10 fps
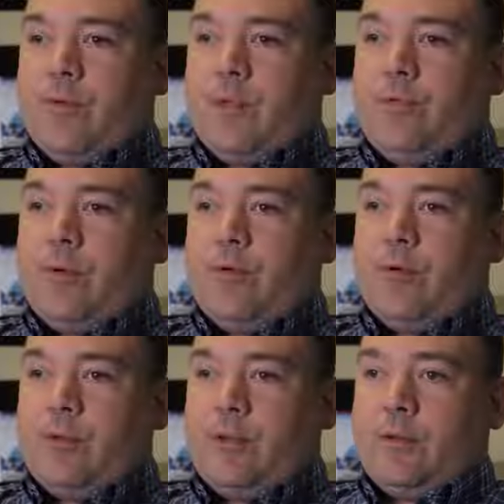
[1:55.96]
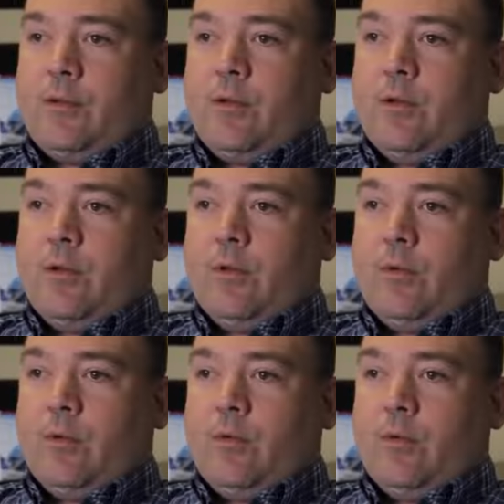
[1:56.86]
If I've gone in
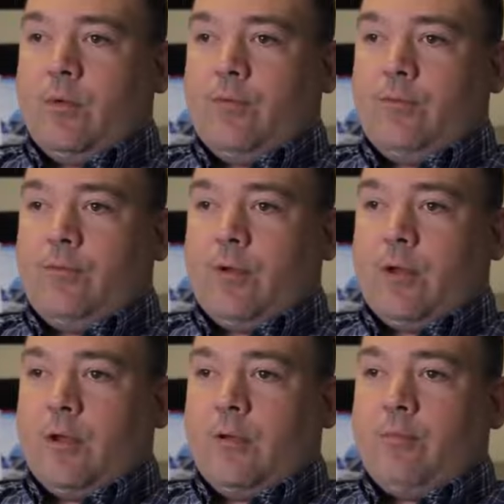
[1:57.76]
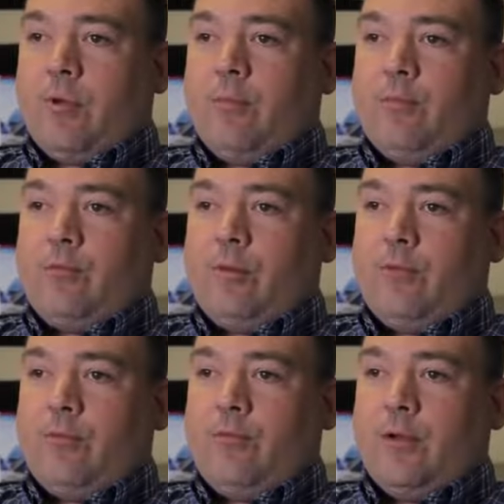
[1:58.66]
with problems
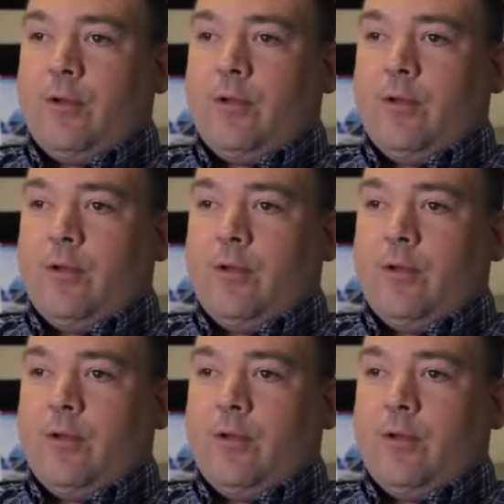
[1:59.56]
with the